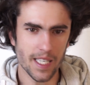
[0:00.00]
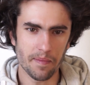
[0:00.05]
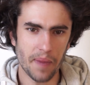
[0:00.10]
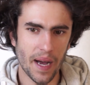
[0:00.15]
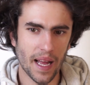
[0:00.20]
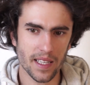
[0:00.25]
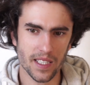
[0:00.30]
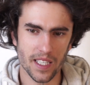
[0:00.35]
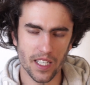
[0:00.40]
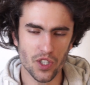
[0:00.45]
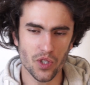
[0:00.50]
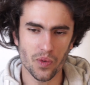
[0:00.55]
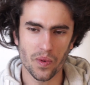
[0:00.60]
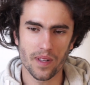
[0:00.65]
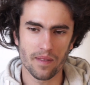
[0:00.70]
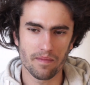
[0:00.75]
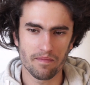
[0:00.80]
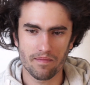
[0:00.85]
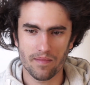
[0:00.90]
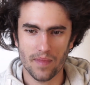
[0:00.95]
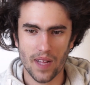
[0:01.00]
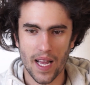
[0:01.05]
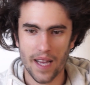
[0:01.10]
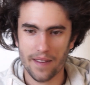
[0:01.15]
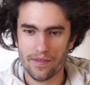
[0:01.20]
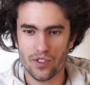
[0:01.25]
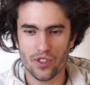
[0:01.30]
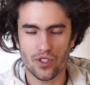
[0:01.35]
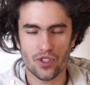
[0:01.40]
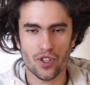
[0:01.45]
balance that you will
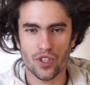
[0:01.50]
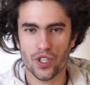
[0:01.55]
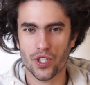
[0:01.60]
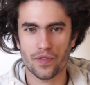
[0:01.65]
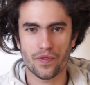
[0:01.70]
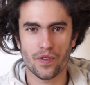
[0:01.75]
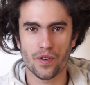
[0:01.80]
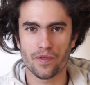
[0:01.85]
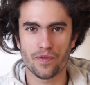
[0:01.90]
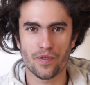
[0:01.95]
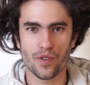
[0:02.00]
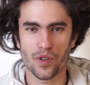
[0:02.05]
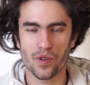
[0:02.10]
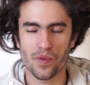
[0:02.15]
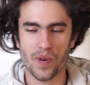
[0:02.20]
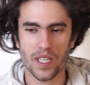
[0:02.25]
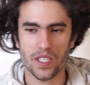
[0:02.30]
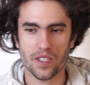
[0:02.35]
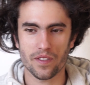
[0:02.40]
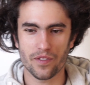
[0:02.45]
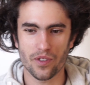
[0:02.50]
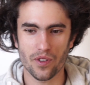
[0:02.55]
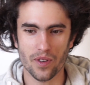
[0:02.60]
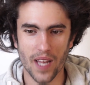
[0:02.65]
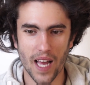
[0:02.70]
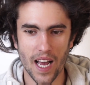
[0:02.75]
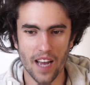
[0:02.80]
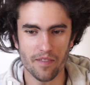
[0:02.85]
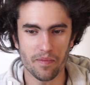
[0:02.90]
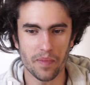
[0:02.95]
have to search for the rest of your
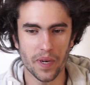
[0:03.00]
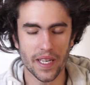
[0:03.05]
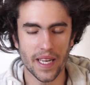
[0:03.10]
life.